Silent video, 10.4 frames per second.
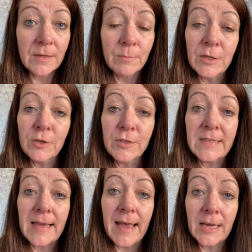because
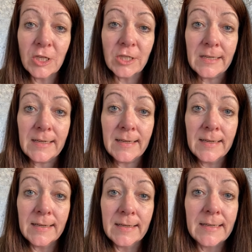it
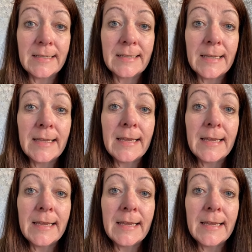actually is